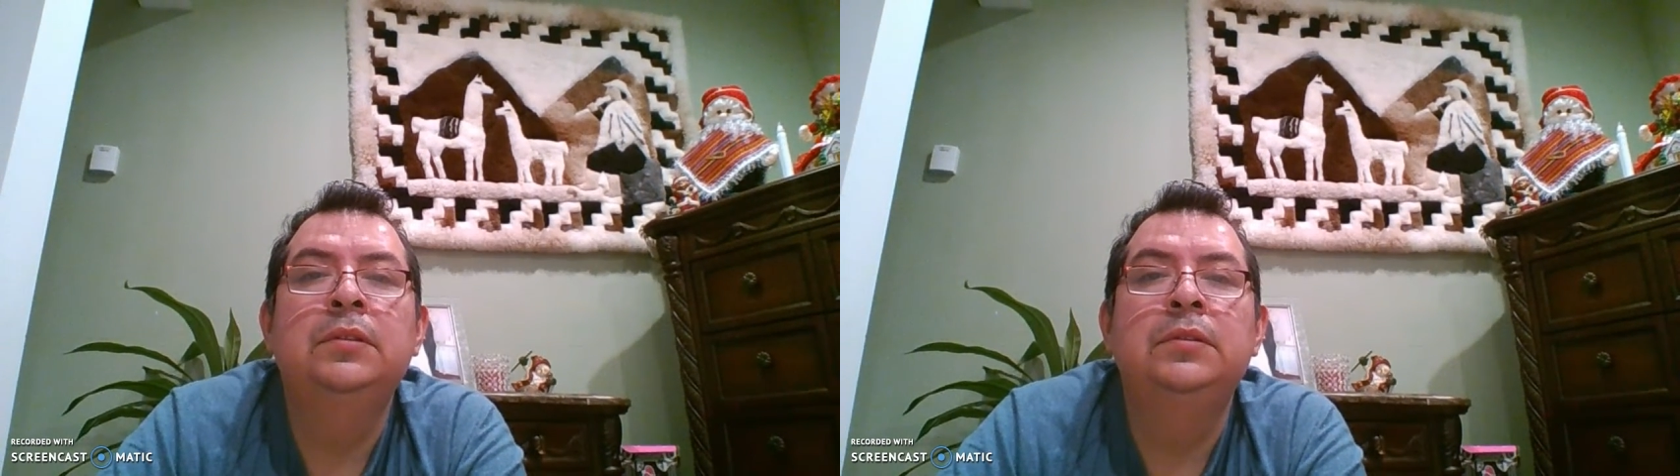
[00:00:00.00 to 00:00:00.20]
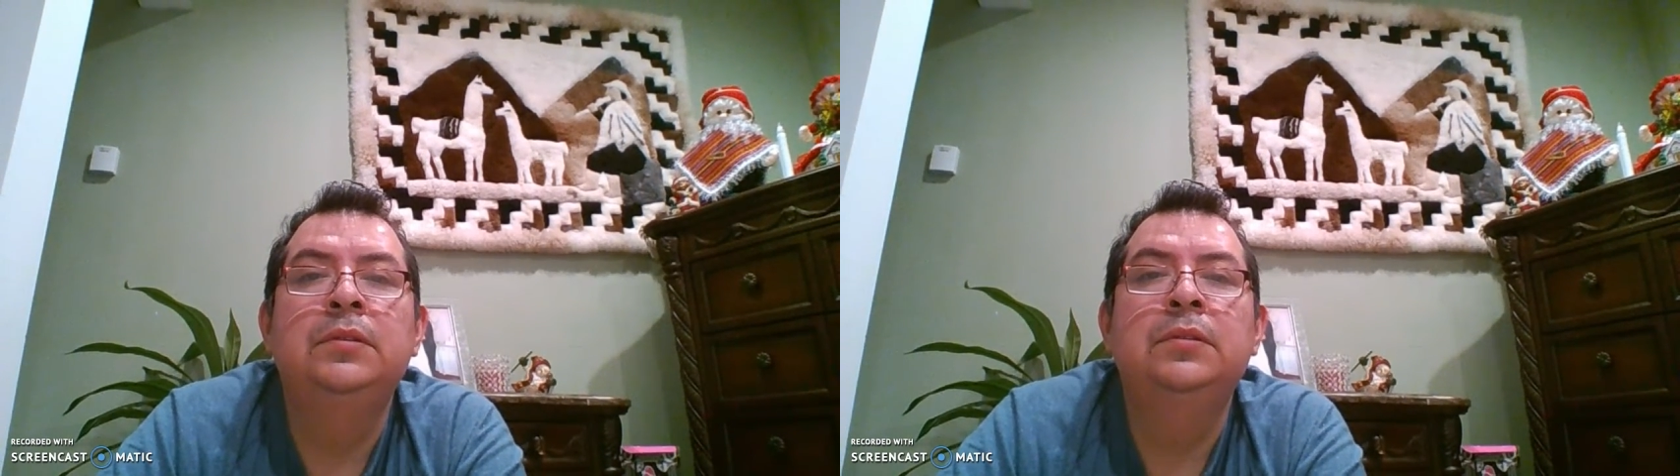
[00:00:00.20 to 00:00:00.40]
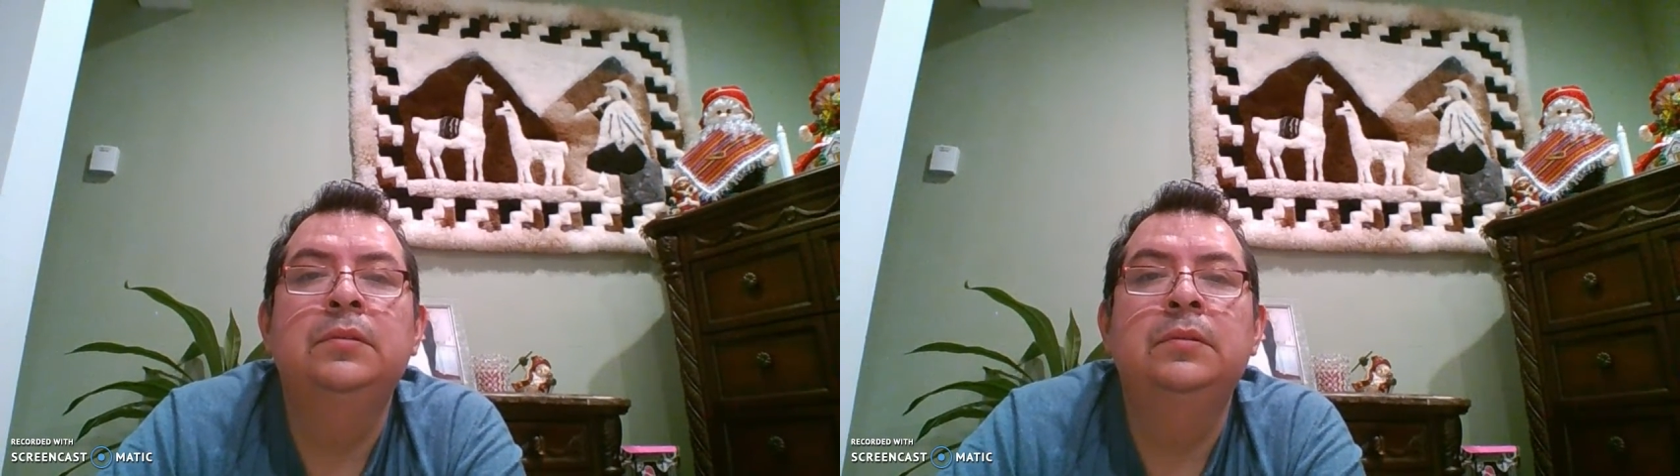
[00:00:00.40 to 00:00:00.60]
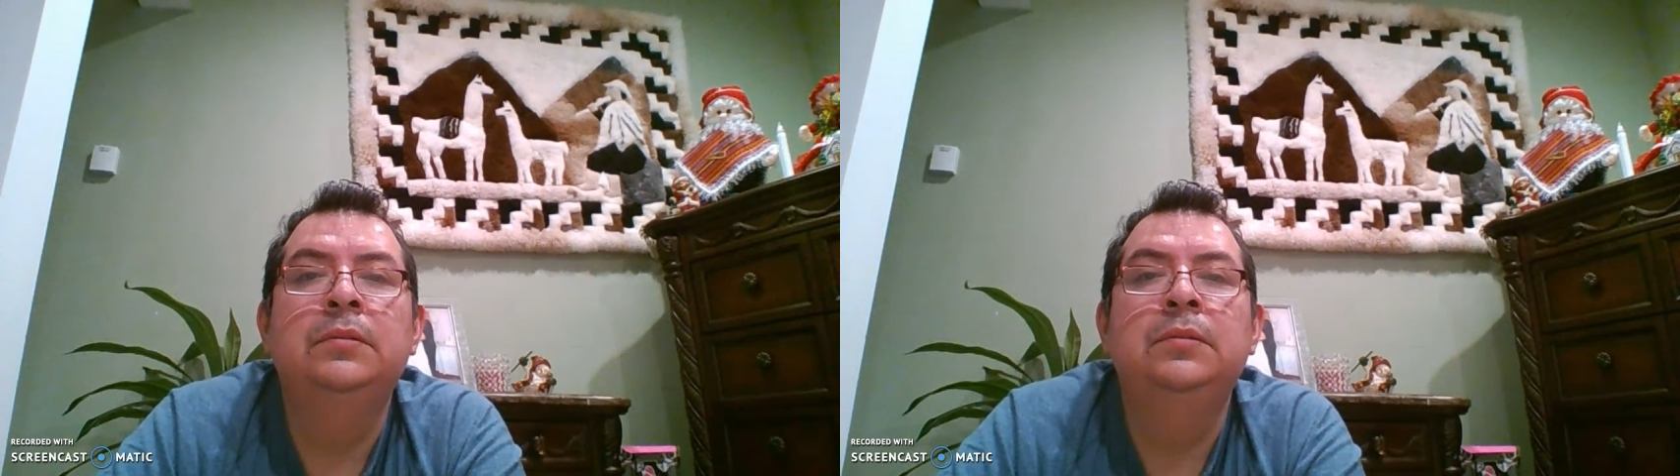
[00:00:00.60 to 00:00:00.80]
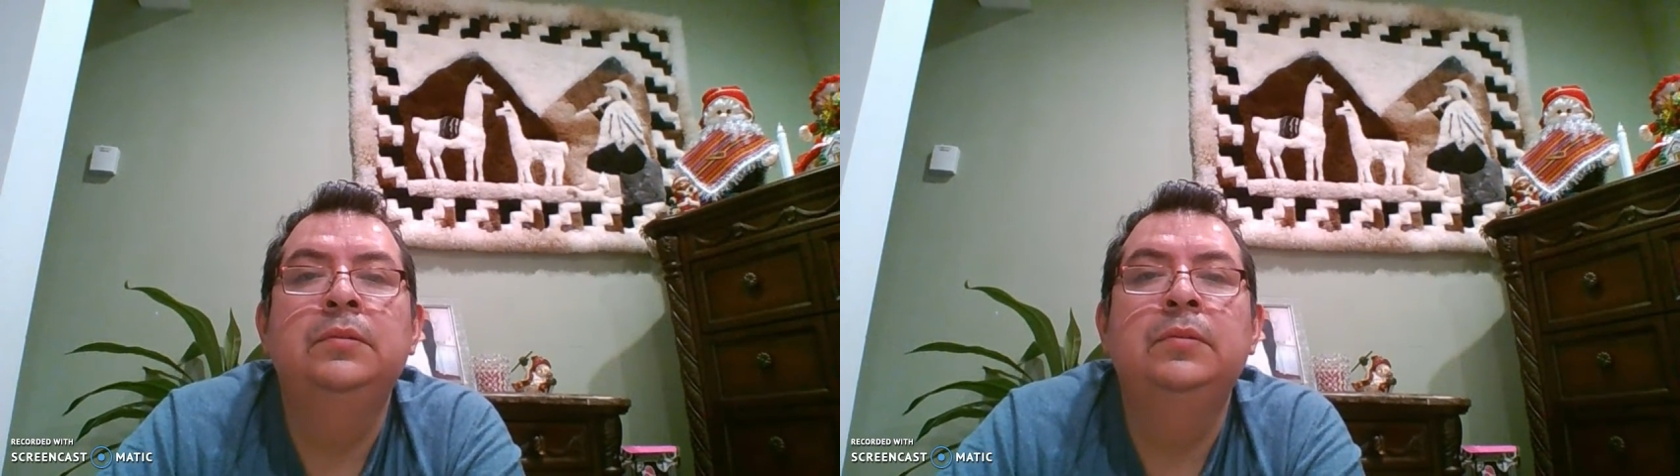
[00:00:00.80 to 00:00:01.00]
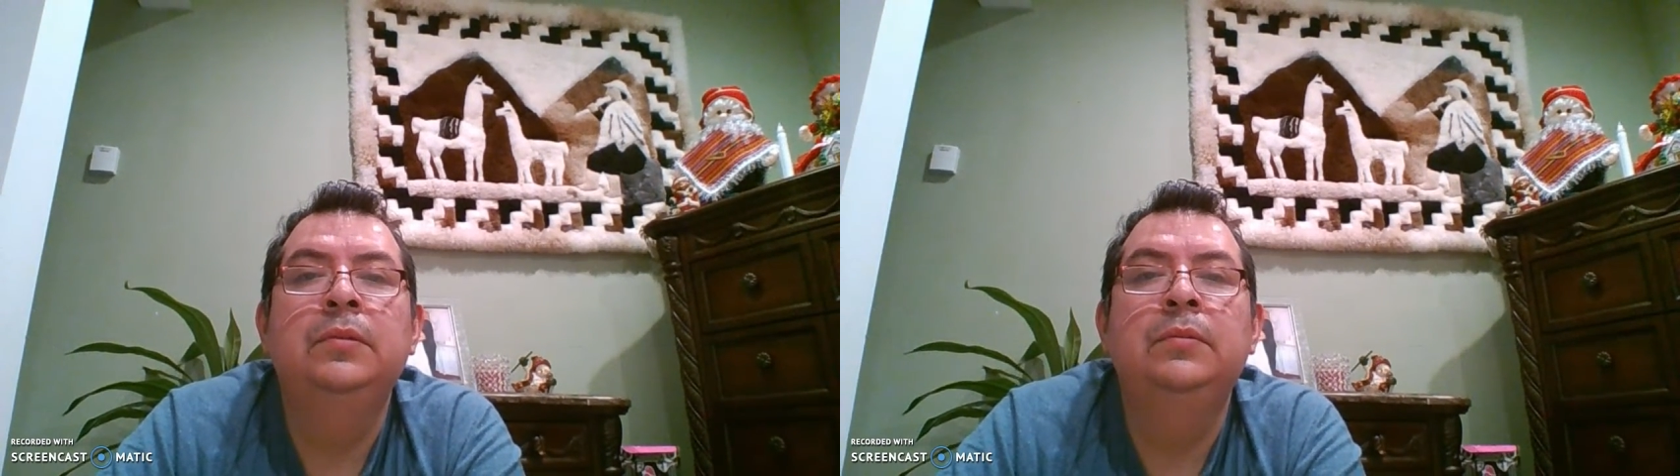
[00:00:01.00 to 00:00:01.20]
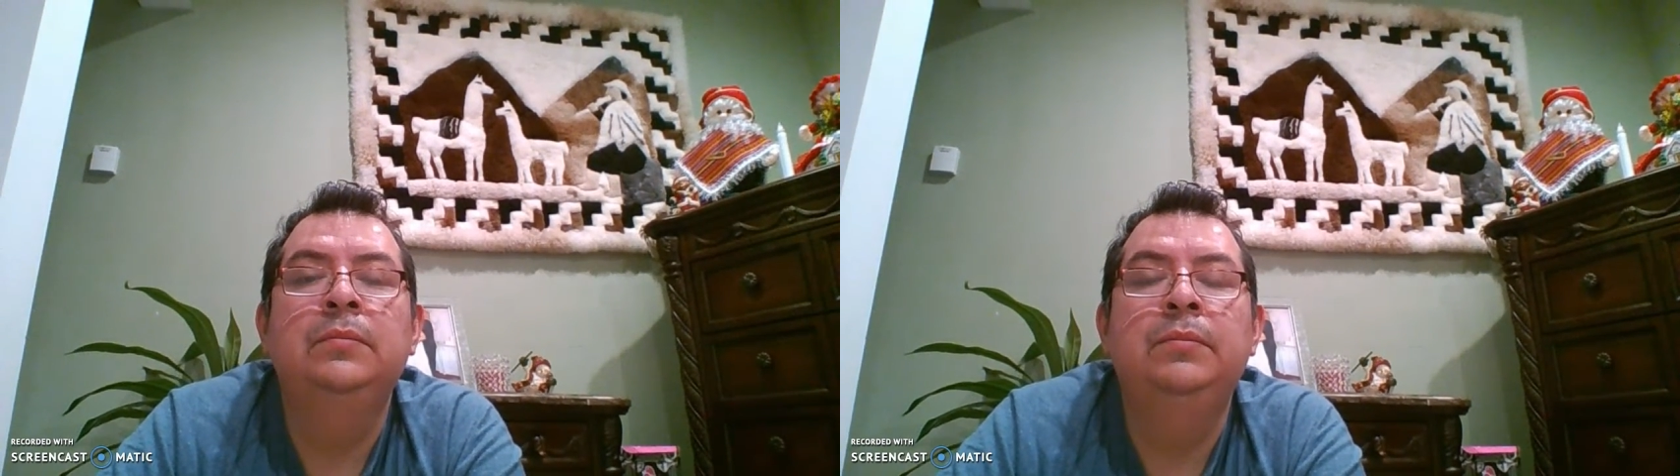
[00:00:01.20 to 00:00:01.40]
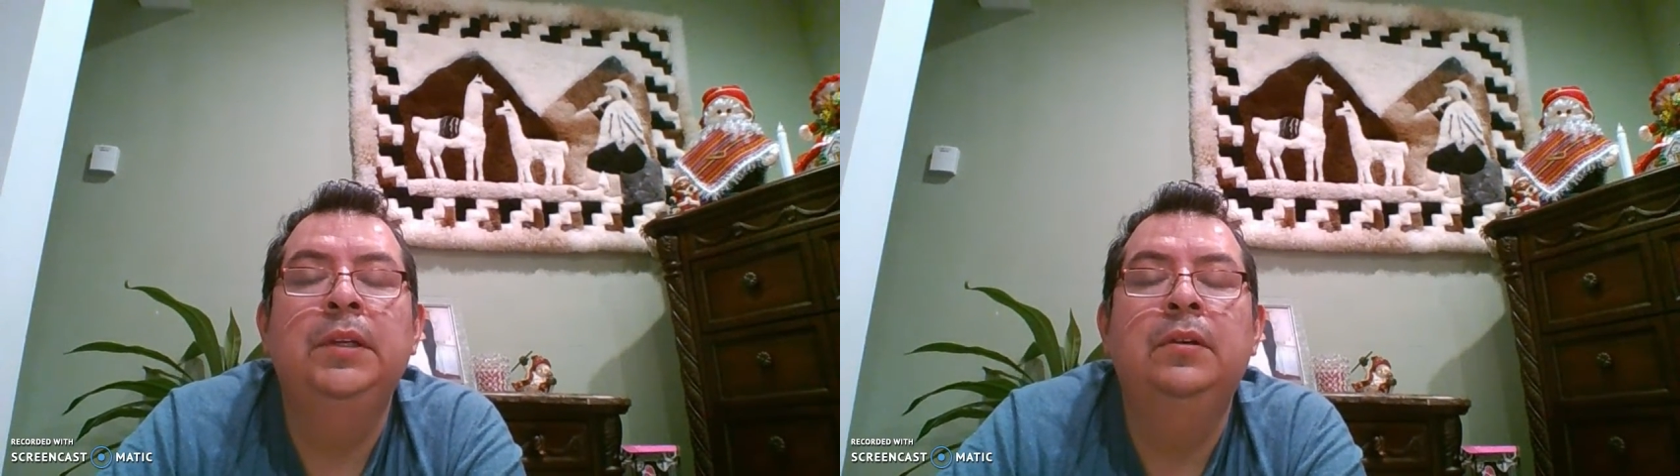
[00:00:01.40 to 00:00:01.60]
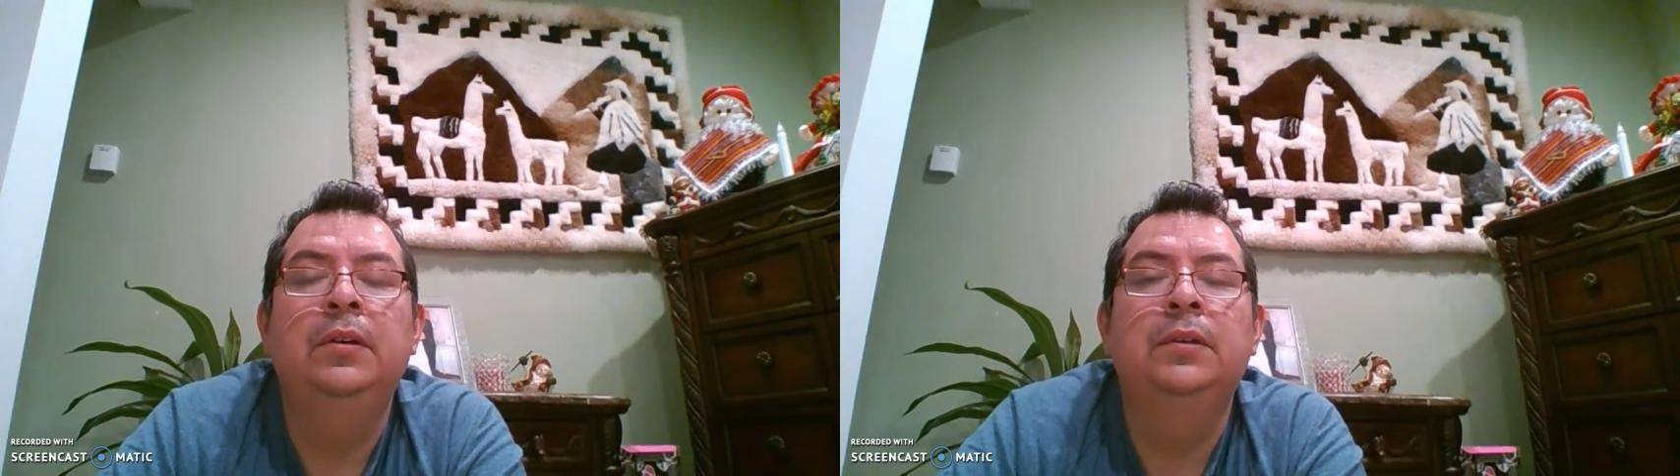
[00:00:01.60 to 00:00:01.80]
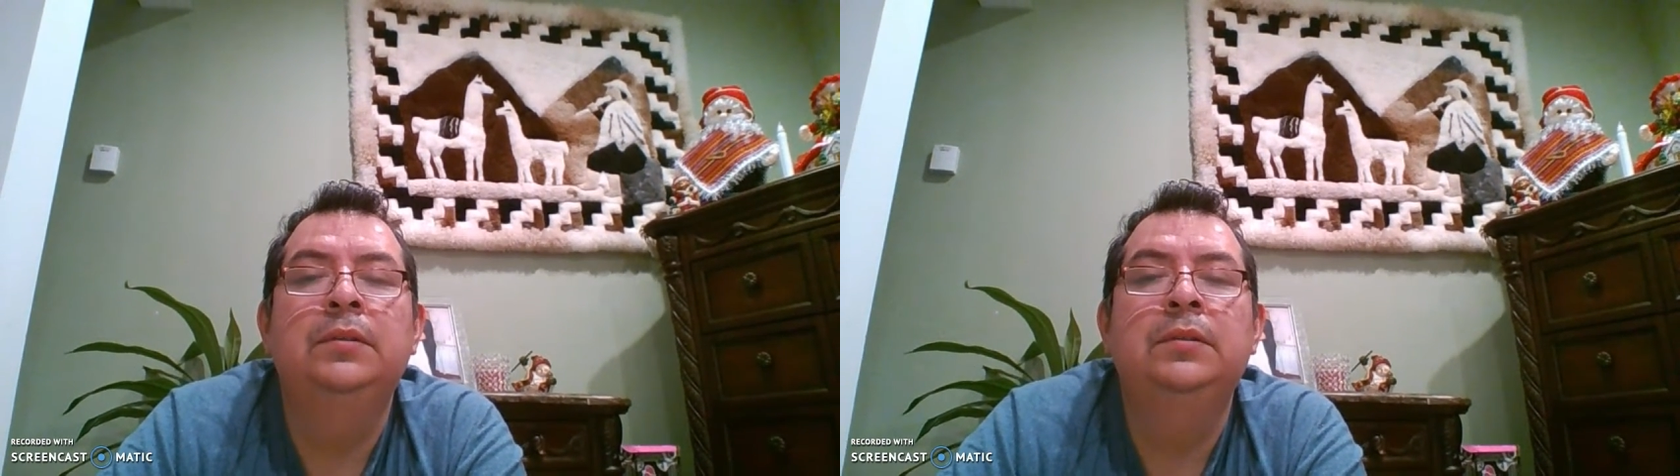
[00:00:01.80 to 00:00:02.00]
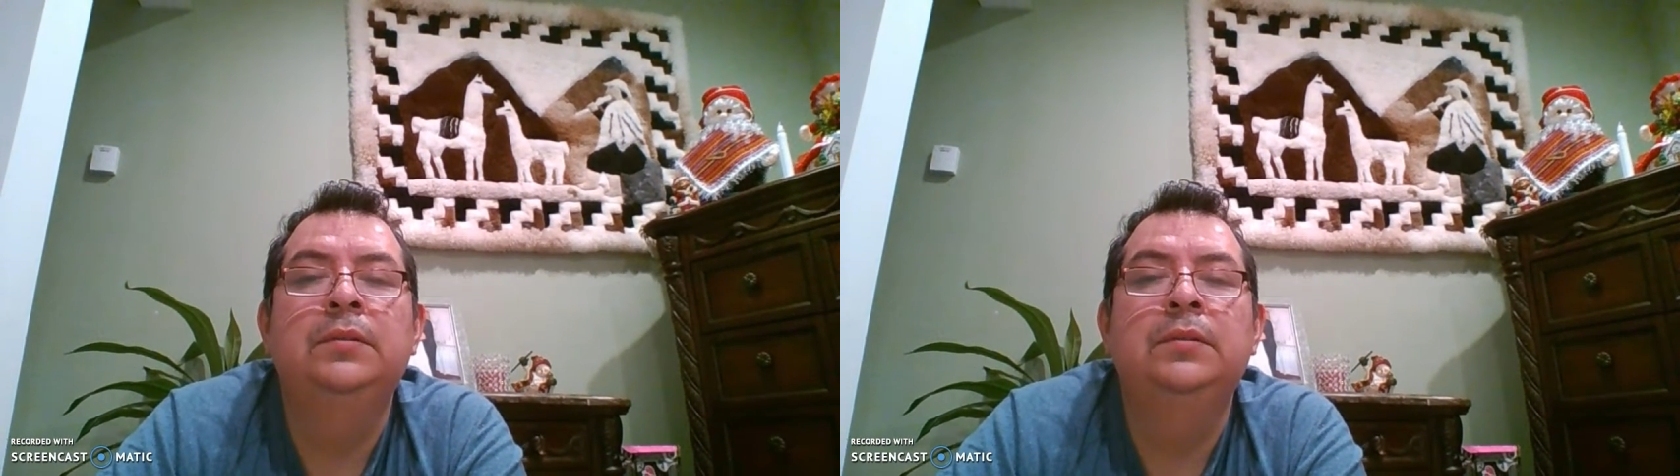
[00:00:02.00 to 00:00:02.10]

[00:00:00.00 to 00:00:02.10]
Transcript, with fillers: your Bitcoin.